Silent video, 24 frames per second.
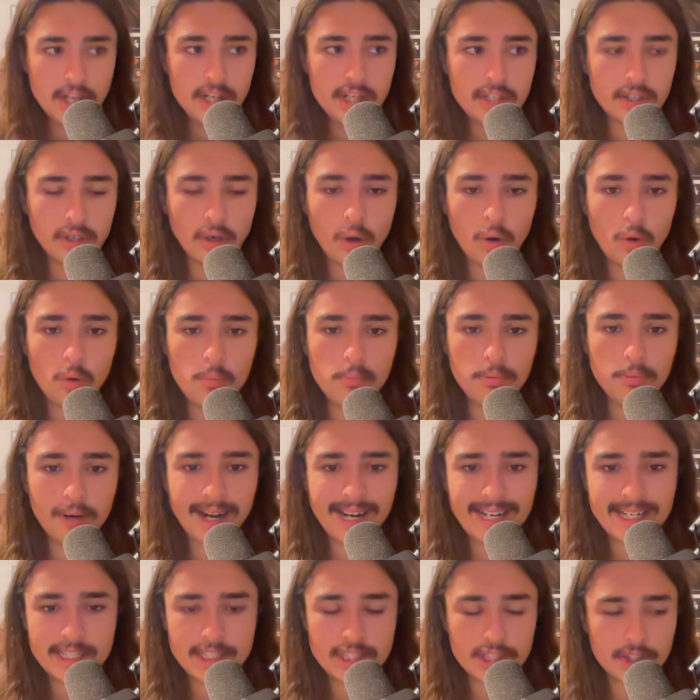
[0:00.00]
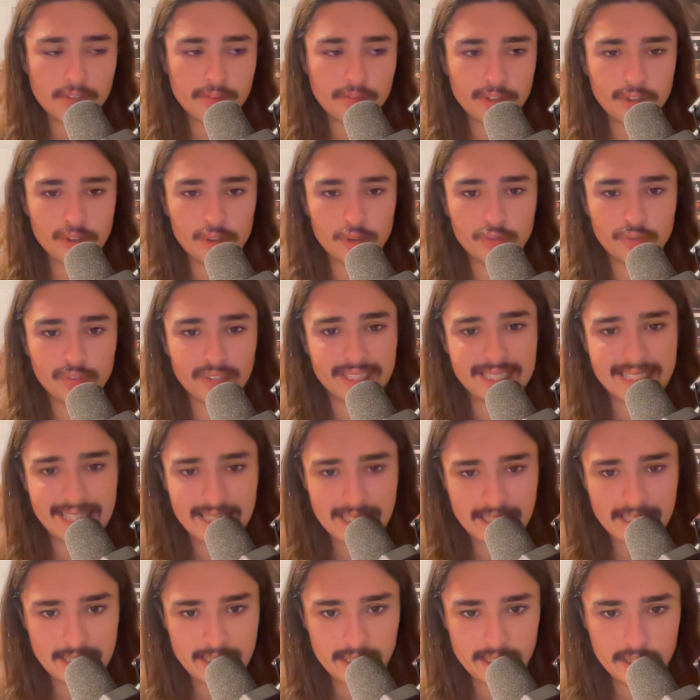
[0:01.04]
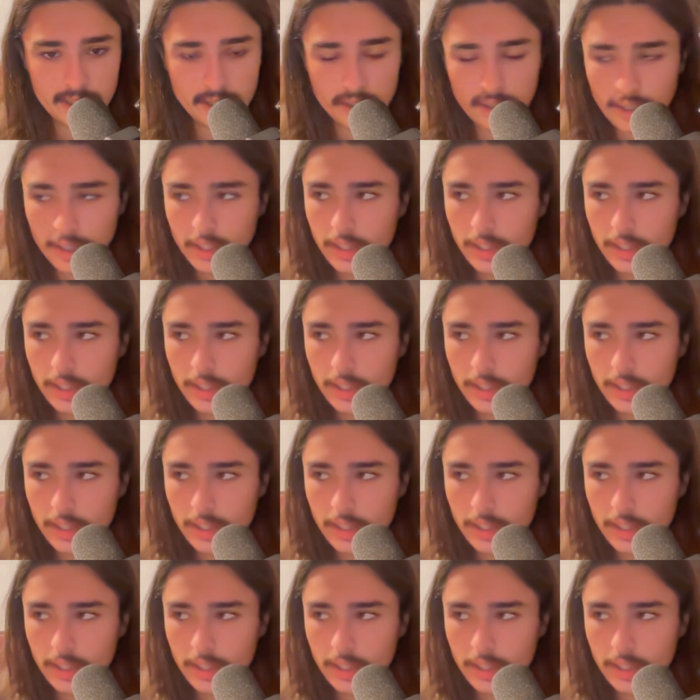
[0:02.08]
Your whole brain just feels fatigued.